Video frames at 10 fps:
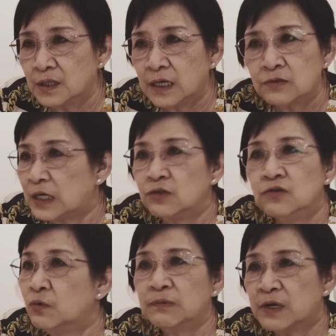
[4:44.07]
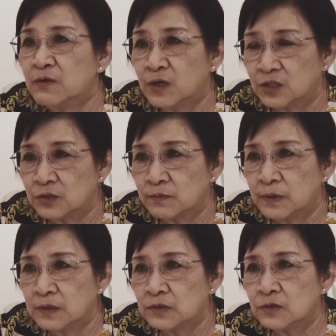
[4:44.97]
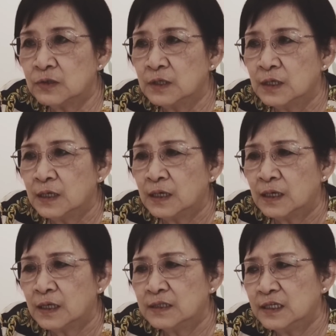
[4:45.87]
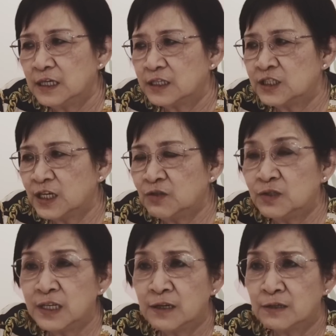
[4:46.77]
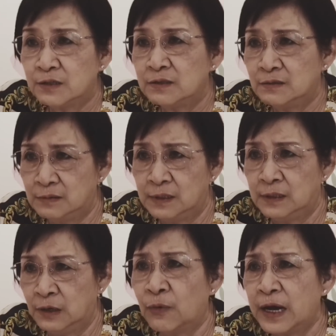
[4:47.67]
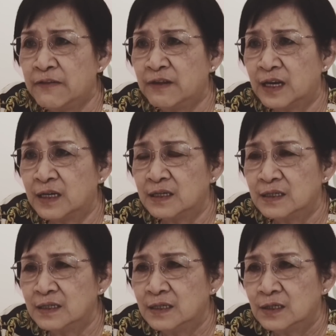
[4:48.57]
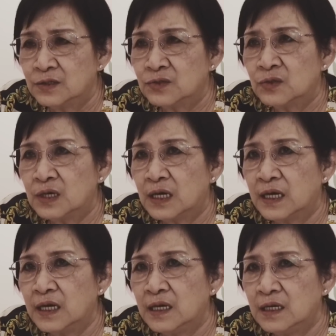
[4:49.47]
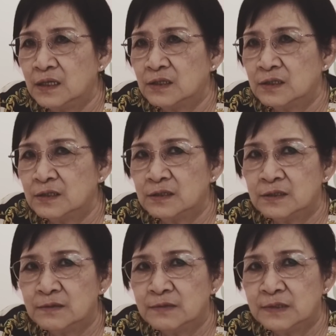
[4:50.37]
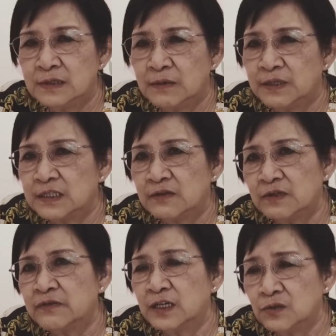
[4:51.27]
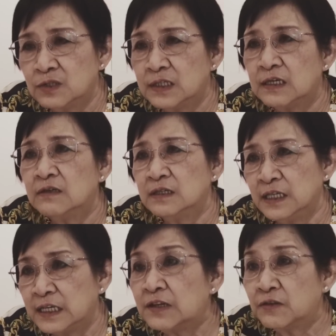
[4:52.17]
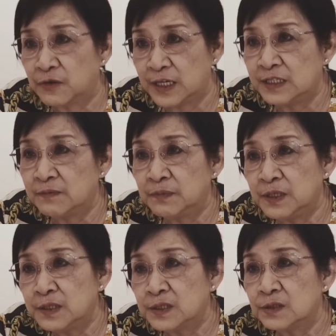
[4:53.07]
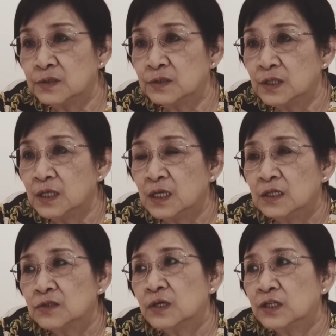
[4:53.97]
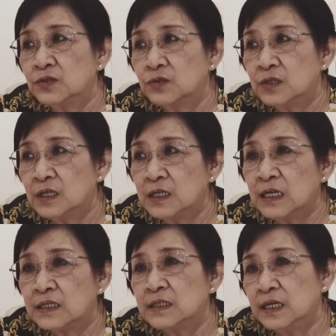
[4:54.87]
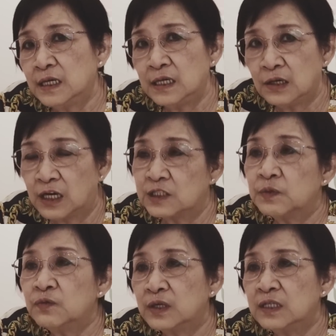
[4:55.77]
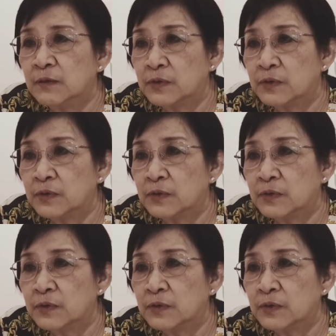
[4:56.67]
So I don't know what brown watch. So I said, shy to tell the wife lah. So I tell myself, if I don't tell, he cannot rest in peace. So So I told her, I said, hey, your husband want